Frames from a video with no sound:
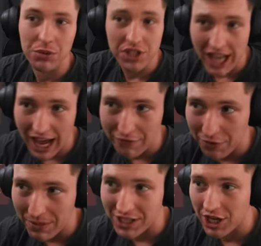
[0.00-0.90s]
We'll start
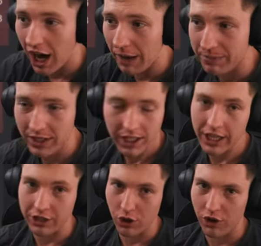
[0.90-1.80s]
from the top,
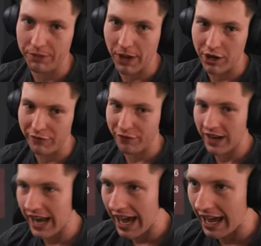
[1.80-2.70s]
ignore the bottom
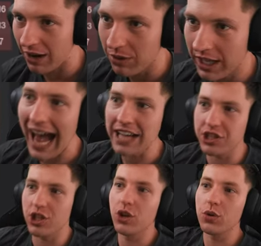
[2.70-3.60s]
for now.
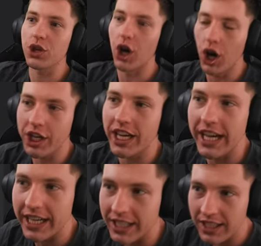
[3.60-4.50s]
Arsenal
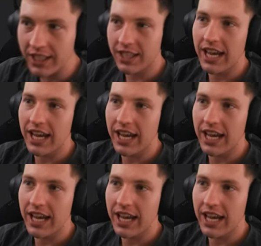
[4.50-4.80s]
cooking.